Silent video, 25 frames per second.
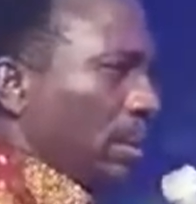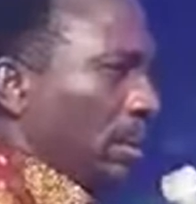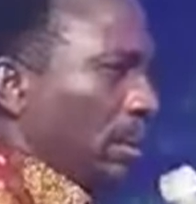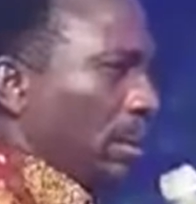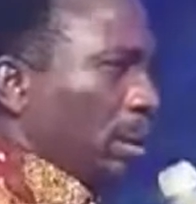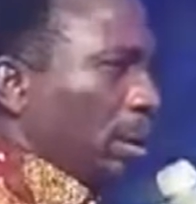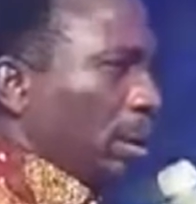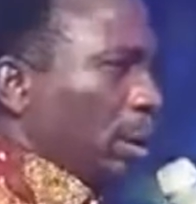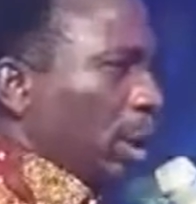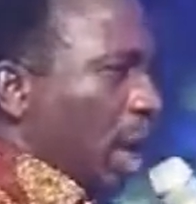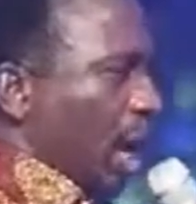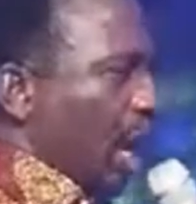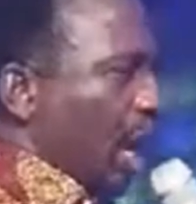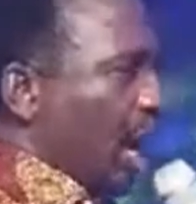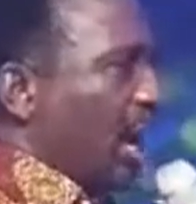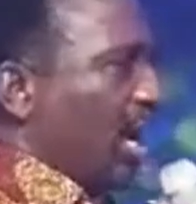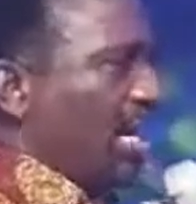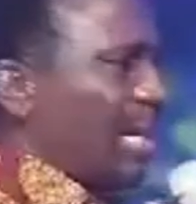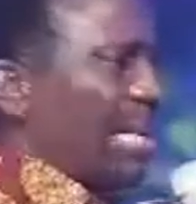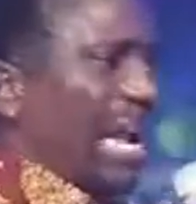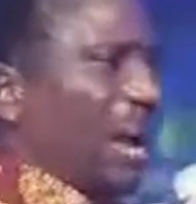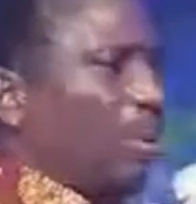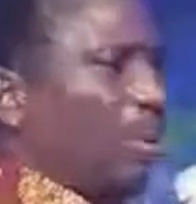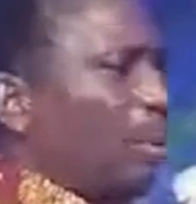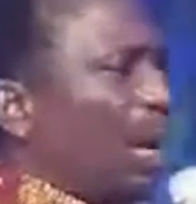Lord,
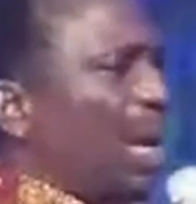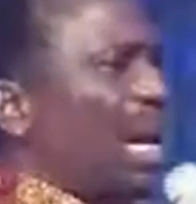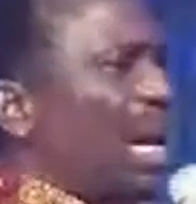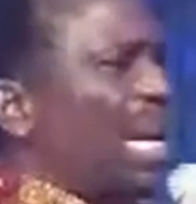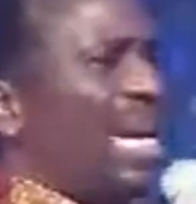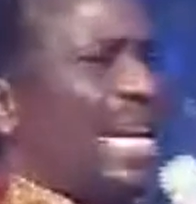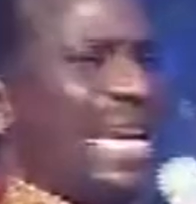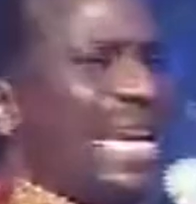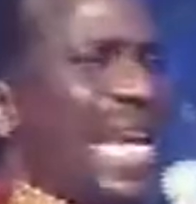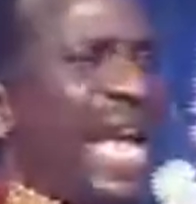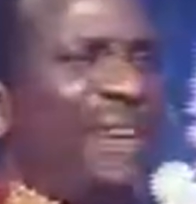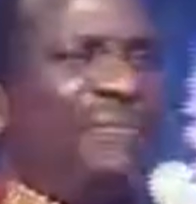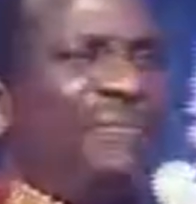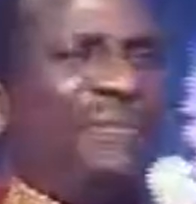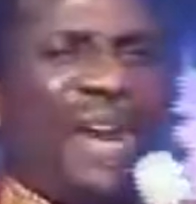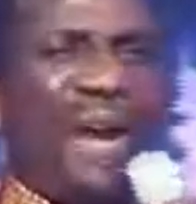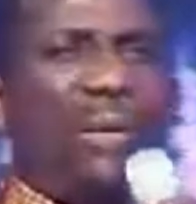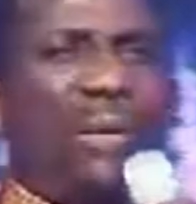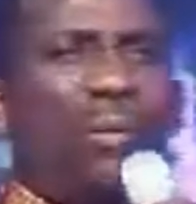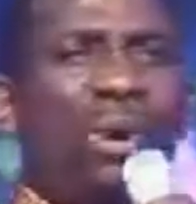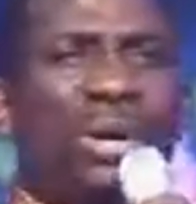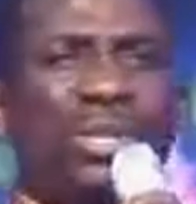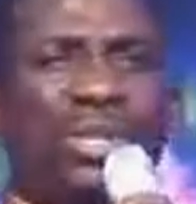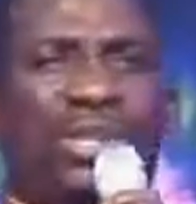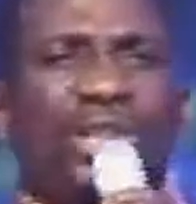I will never
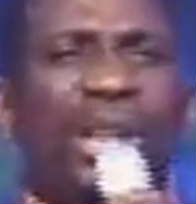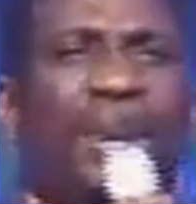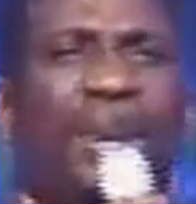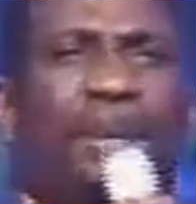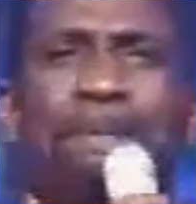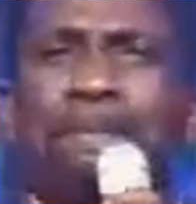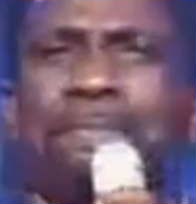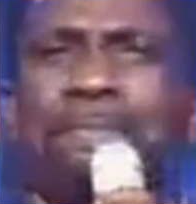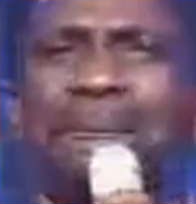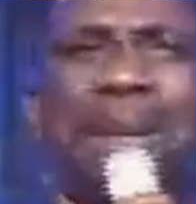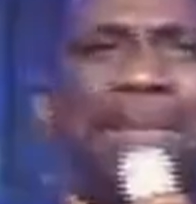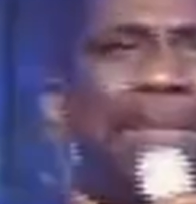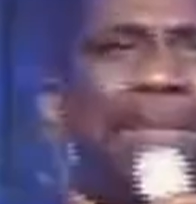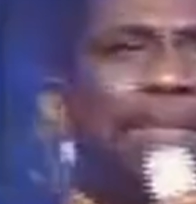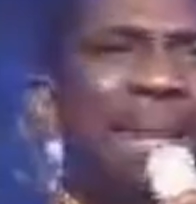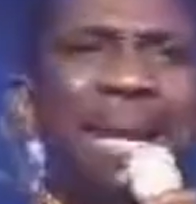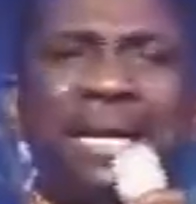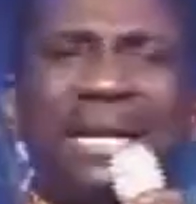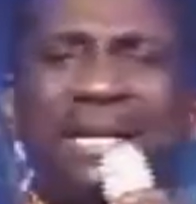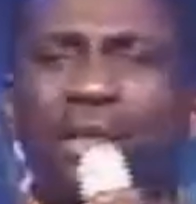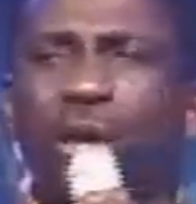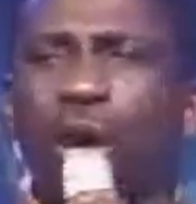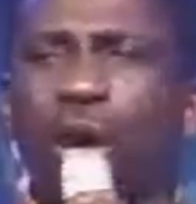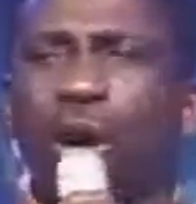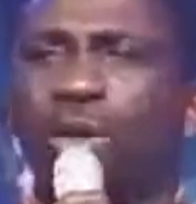worship
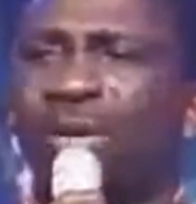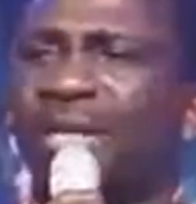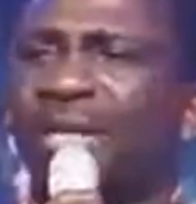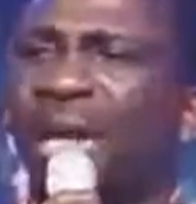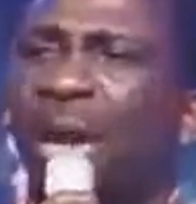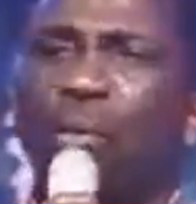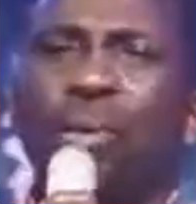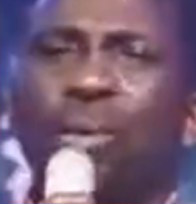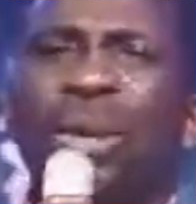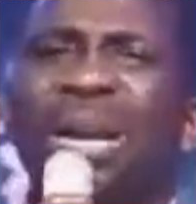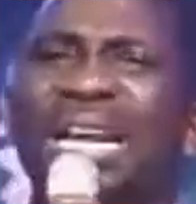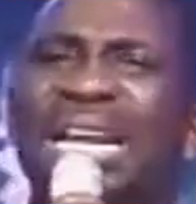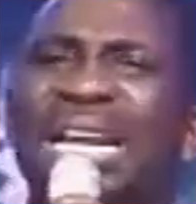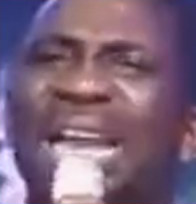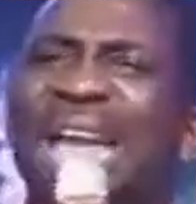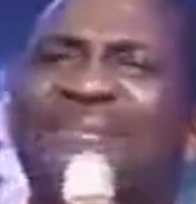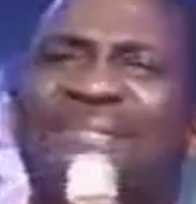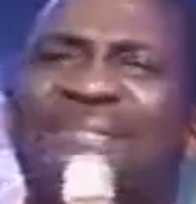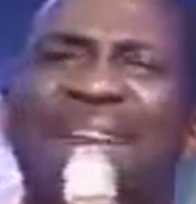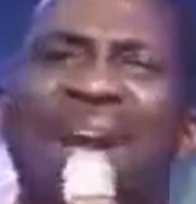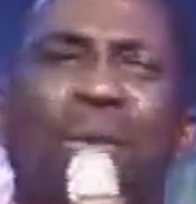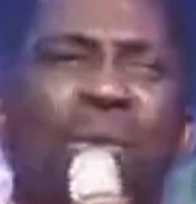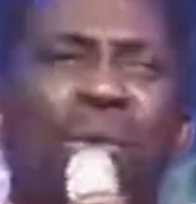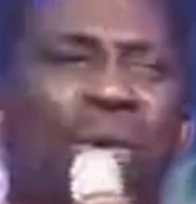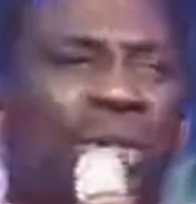man-made God. I will never
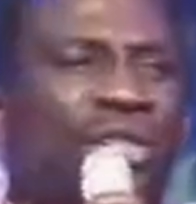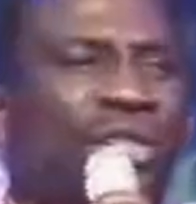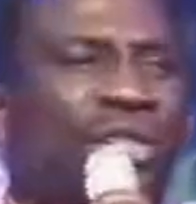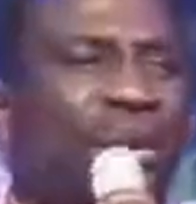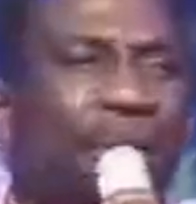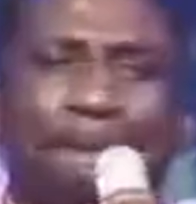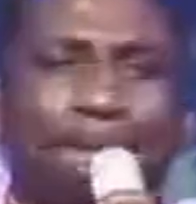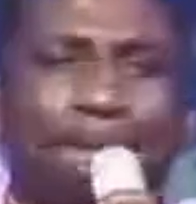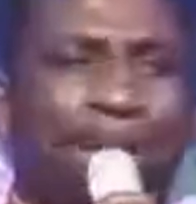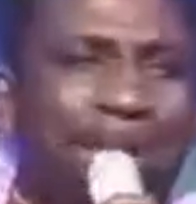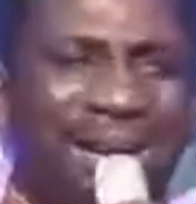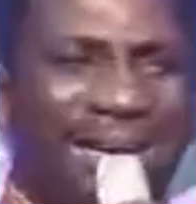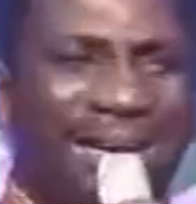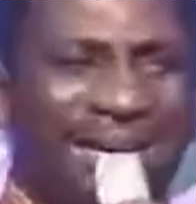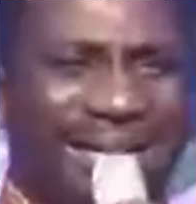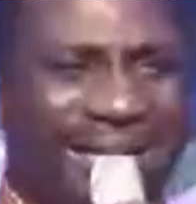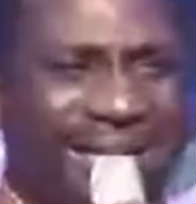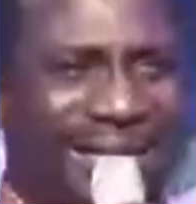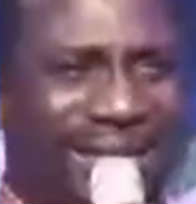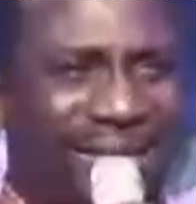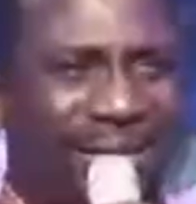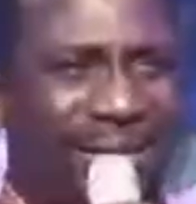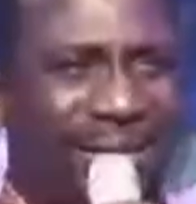worship money.